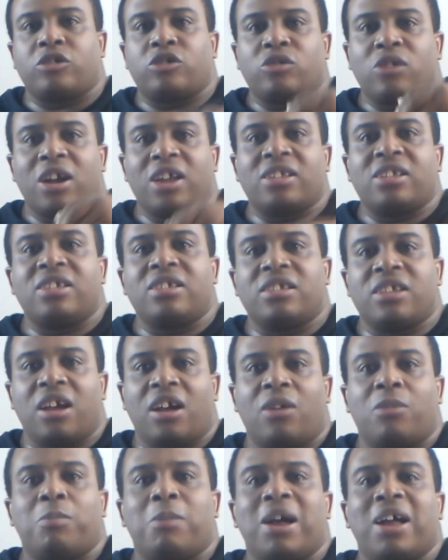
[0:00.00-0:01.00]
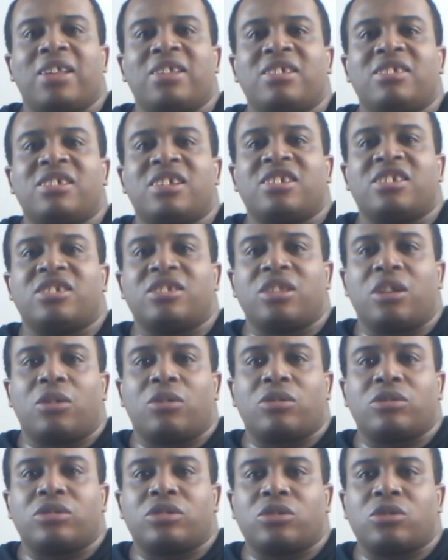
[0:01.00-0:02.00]
buy these at your
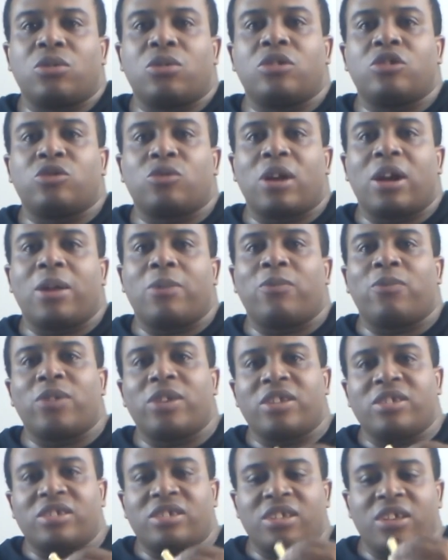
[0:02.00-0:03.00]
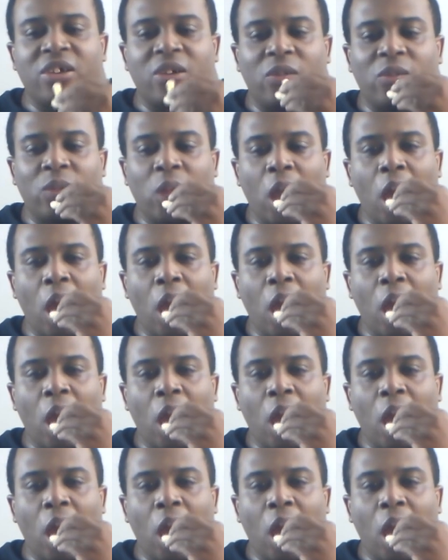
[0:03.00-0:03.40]
local store and try them for yourself.